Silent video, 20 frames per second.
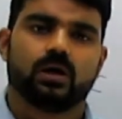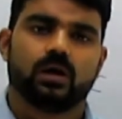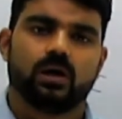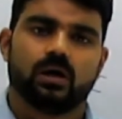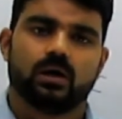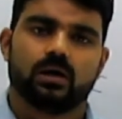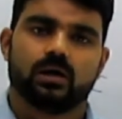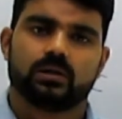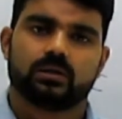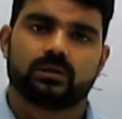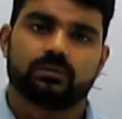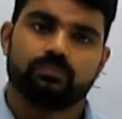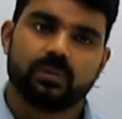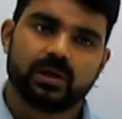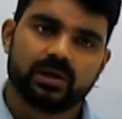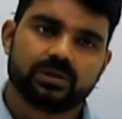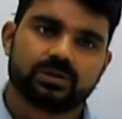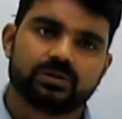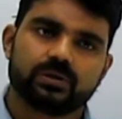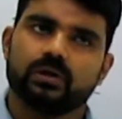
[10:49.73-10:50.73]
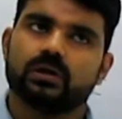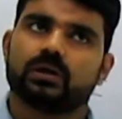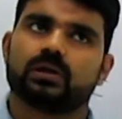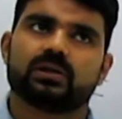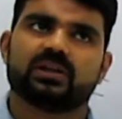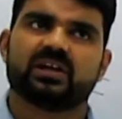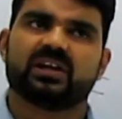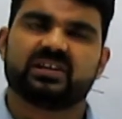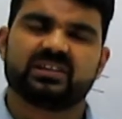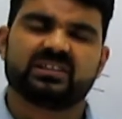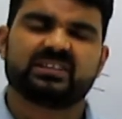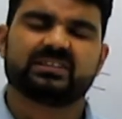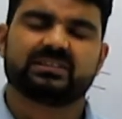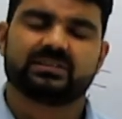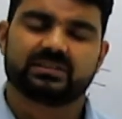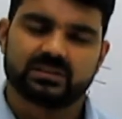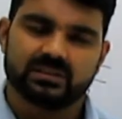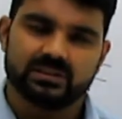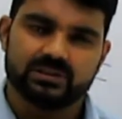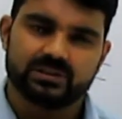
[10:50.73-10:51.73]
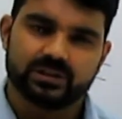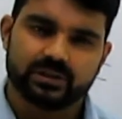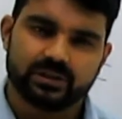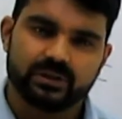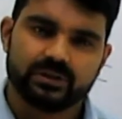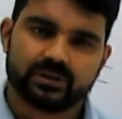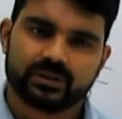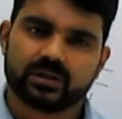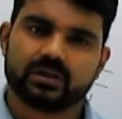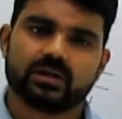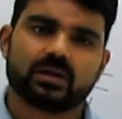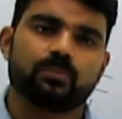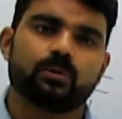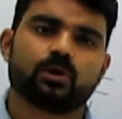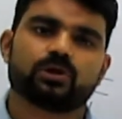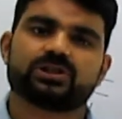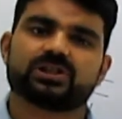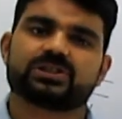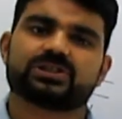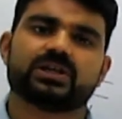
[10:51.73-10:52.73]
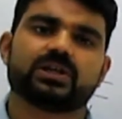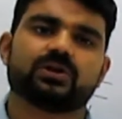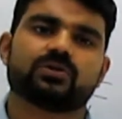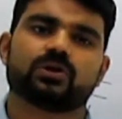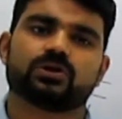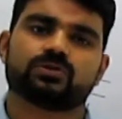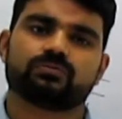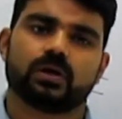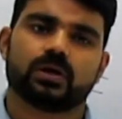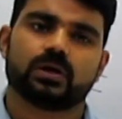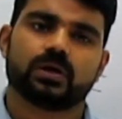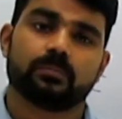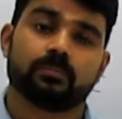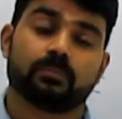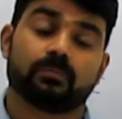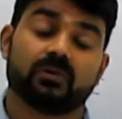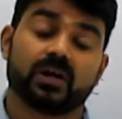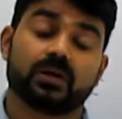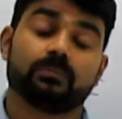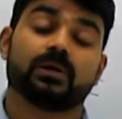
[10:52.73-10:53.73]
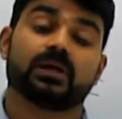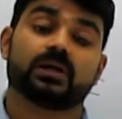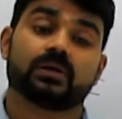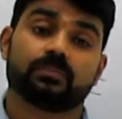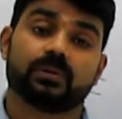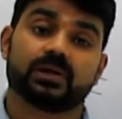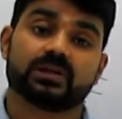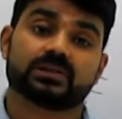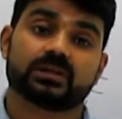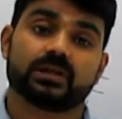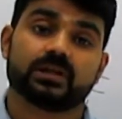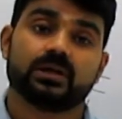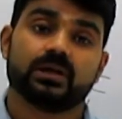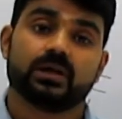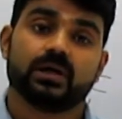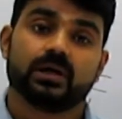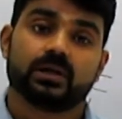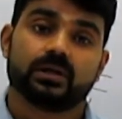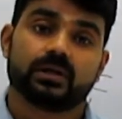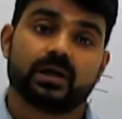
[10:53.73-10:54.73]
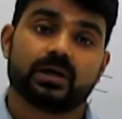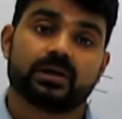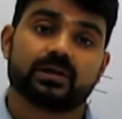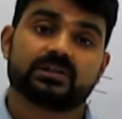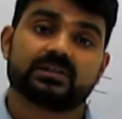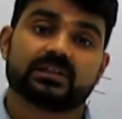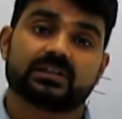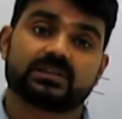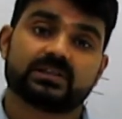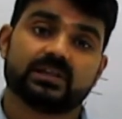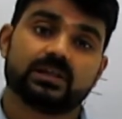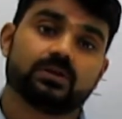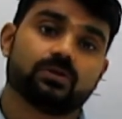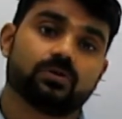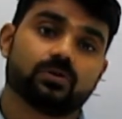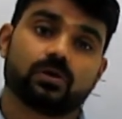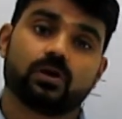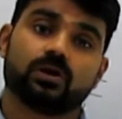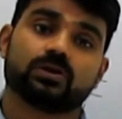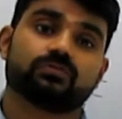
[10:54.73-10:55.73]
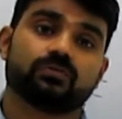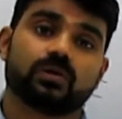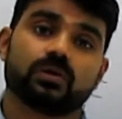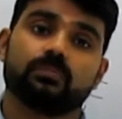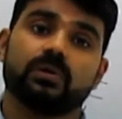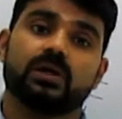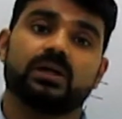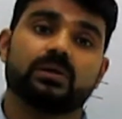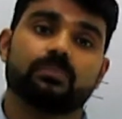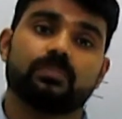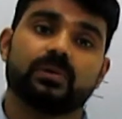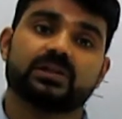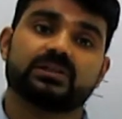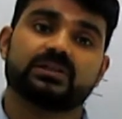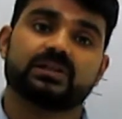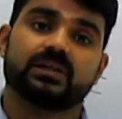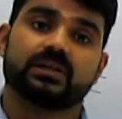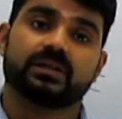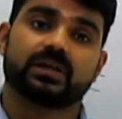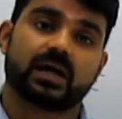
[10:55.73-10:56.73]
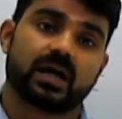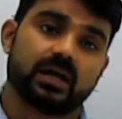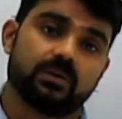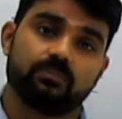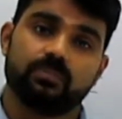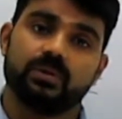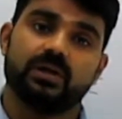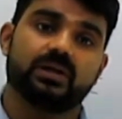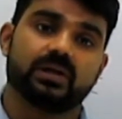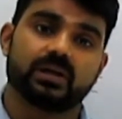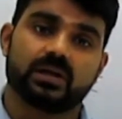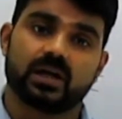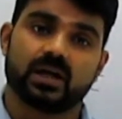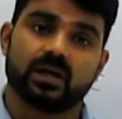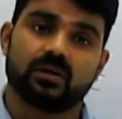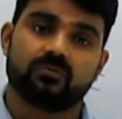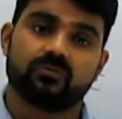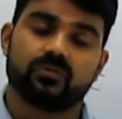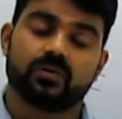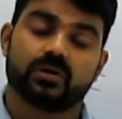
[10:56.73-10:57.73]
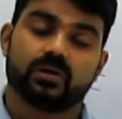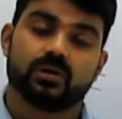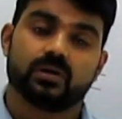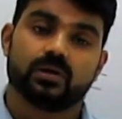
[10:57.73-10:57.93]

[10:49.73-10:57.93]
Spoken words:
But there is certain thing about 16 cross 1 multiplexer, that is 16 cross 1 multiplexer can be derived